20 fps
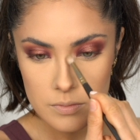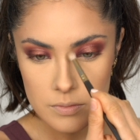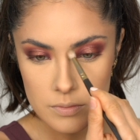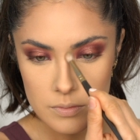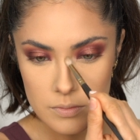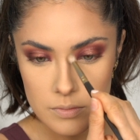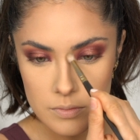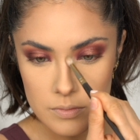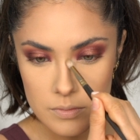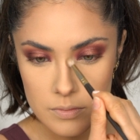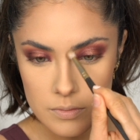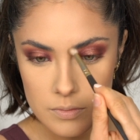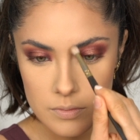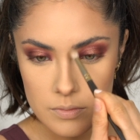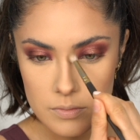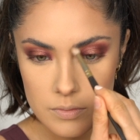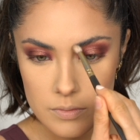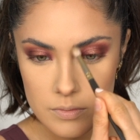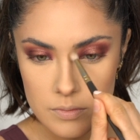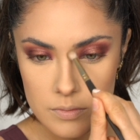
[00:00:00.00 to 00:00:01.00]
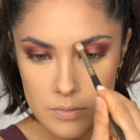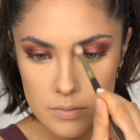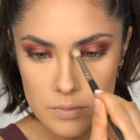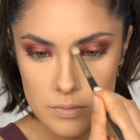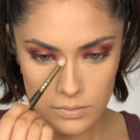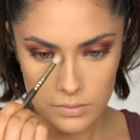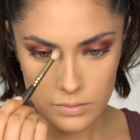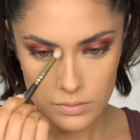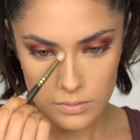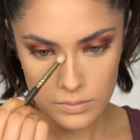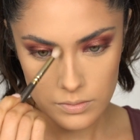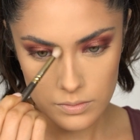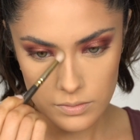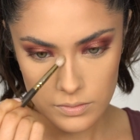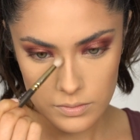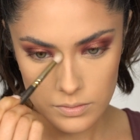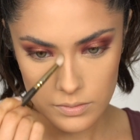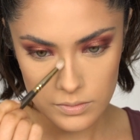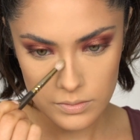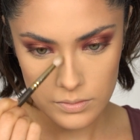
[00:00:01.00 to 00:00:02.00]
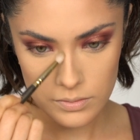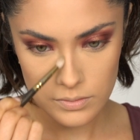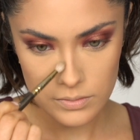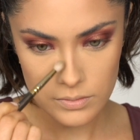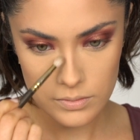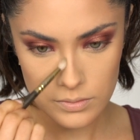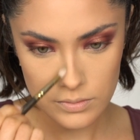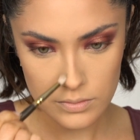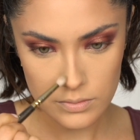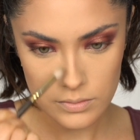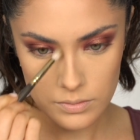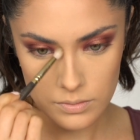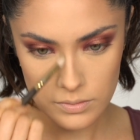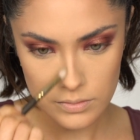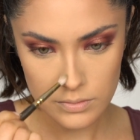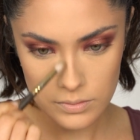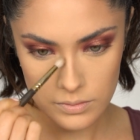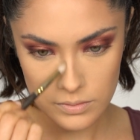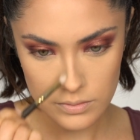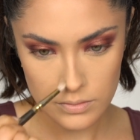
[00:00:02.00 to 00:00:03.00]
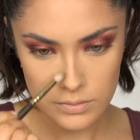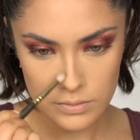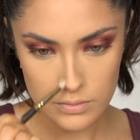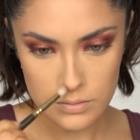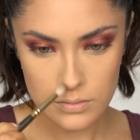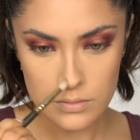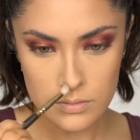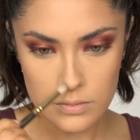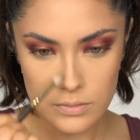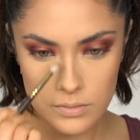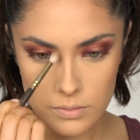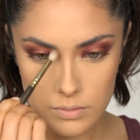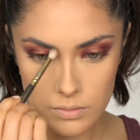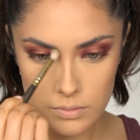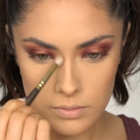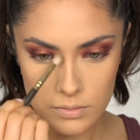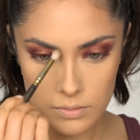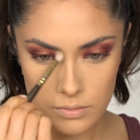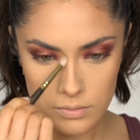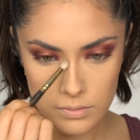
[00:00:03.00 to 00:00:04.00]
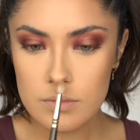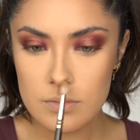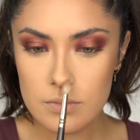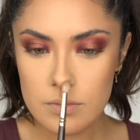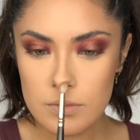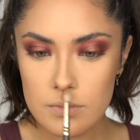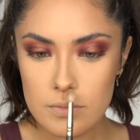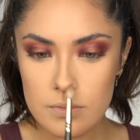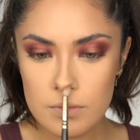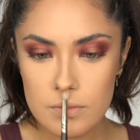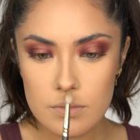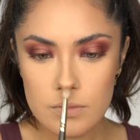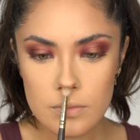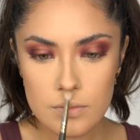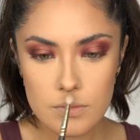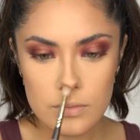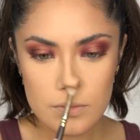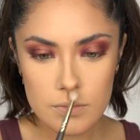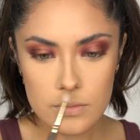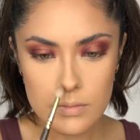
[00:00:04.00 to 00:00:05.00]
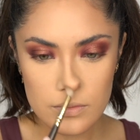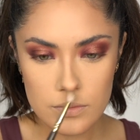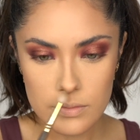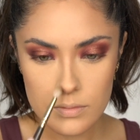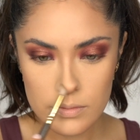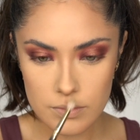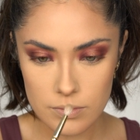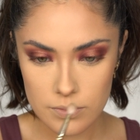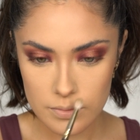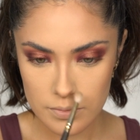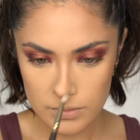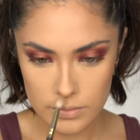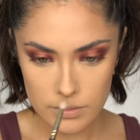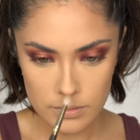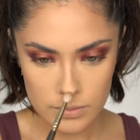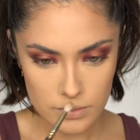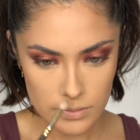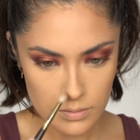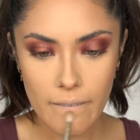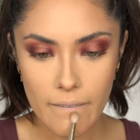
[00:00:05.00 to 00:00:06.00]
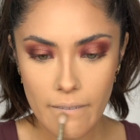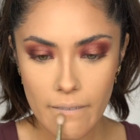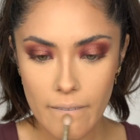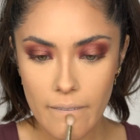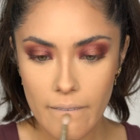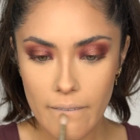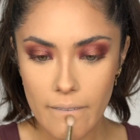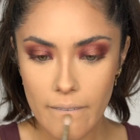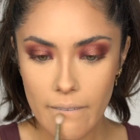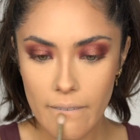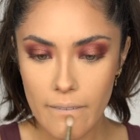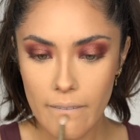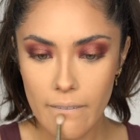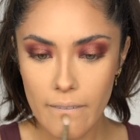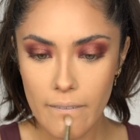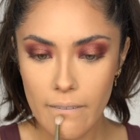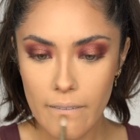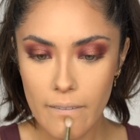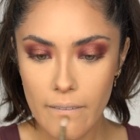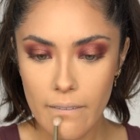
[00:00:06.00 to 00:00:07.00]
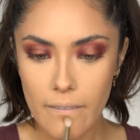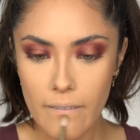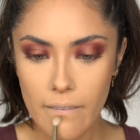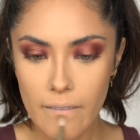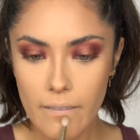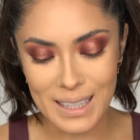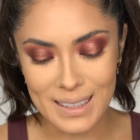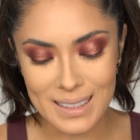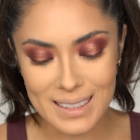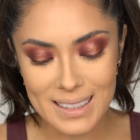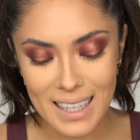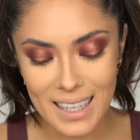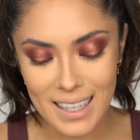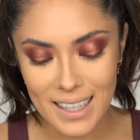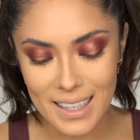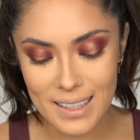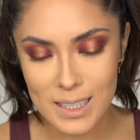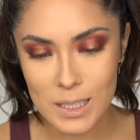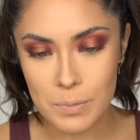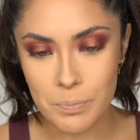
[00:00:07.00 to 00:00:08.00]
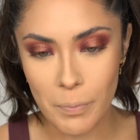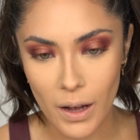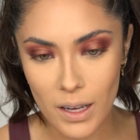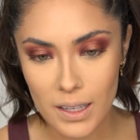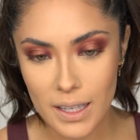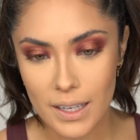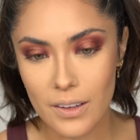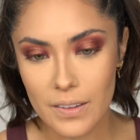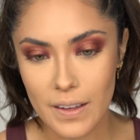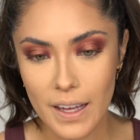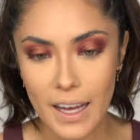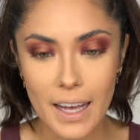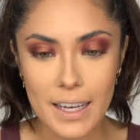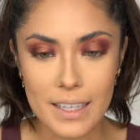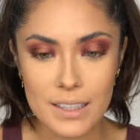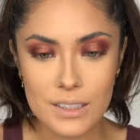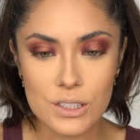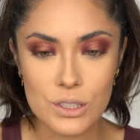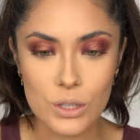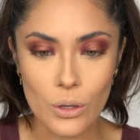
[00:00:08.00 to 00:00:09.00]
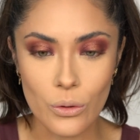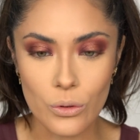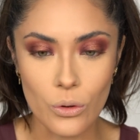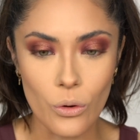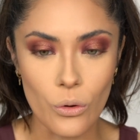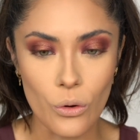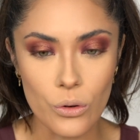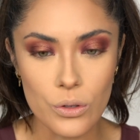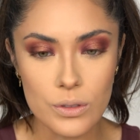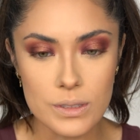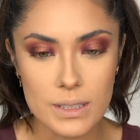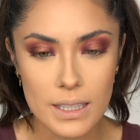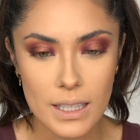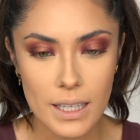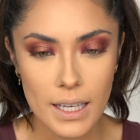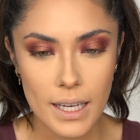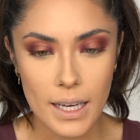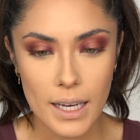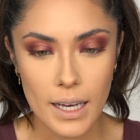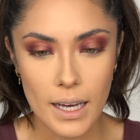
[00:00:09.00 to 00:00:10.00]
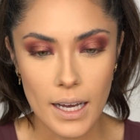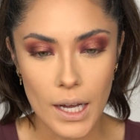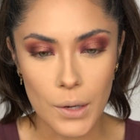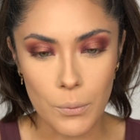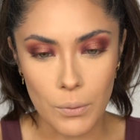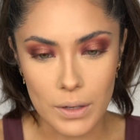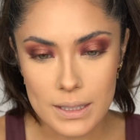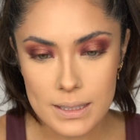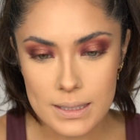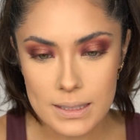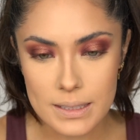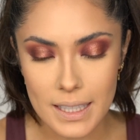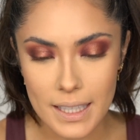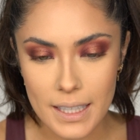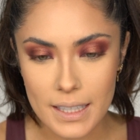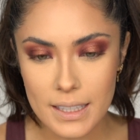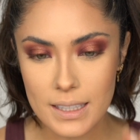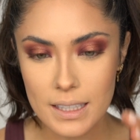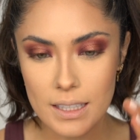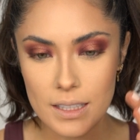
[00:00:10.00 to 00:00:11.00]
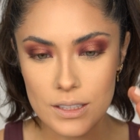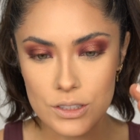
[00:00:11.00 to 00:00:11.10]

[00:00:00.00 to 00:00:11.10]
to another clean Smith two thirty brush. And as long as your bronzer is cool toned, you can use it to contour. Since the spotlight on the eye is so gold, I want to stick